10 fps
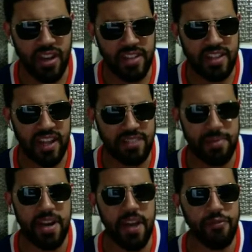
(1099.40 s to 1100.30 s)
That's, that's
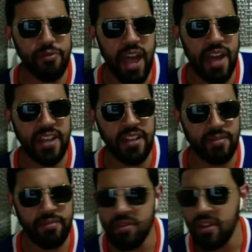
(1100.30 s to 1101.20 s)
my nephew, daddy.
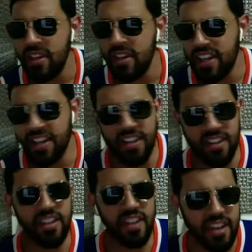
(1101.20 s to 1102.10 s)
He
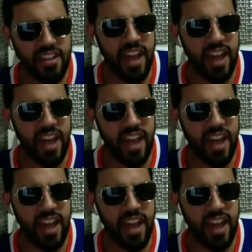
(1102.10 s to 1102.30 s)
needed a gig,